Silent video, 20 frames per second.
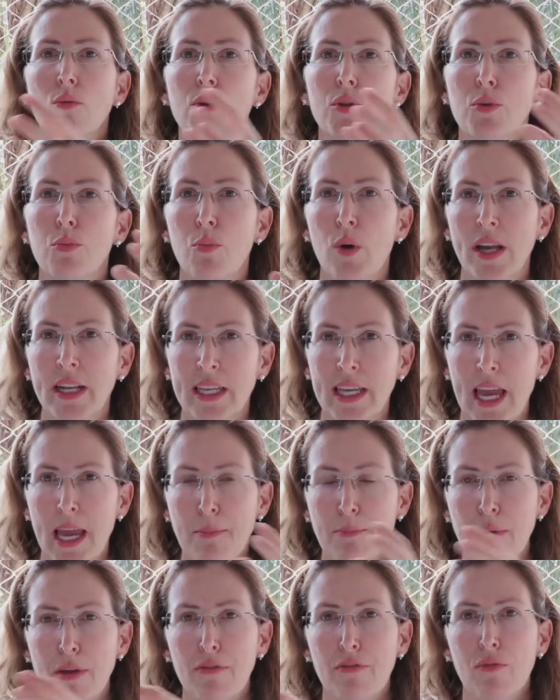with what
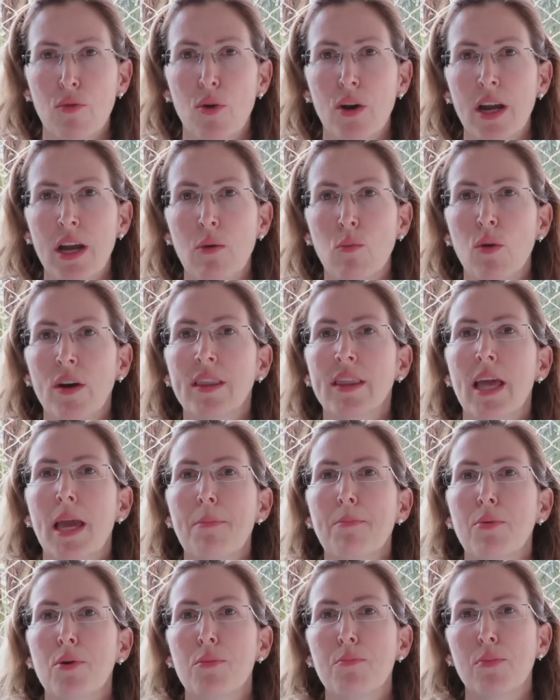came before and what they
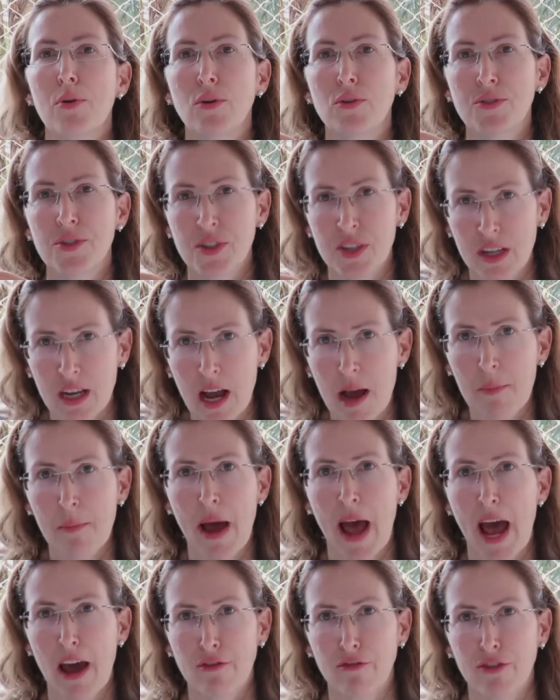propose to come
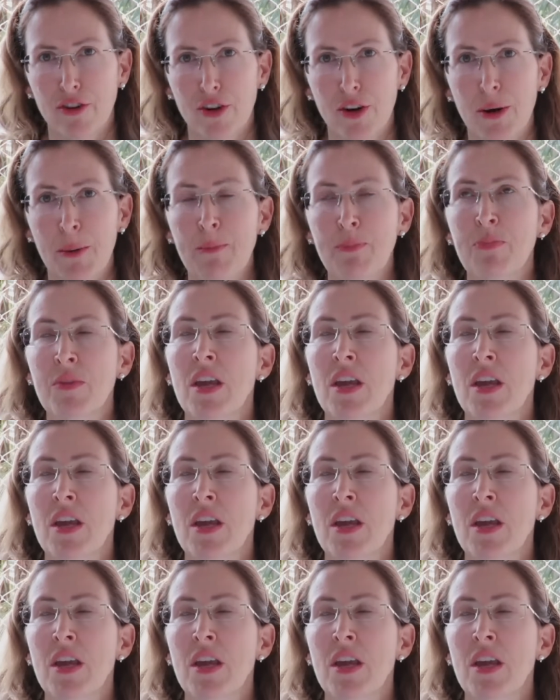after?